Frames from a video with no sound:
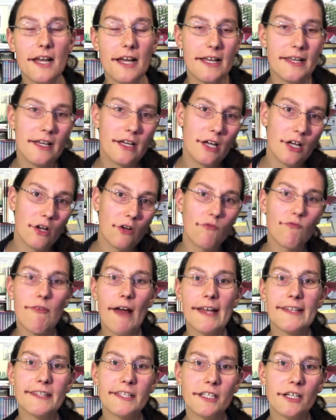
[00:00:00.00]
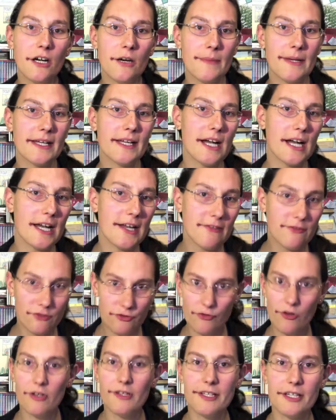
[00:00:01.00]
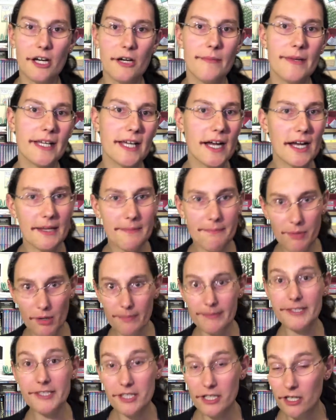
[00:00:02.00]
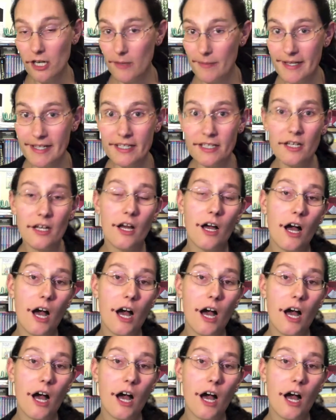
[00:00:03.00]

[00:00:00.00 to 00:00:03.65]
I write the comic, I draw the comic, I publish the comic,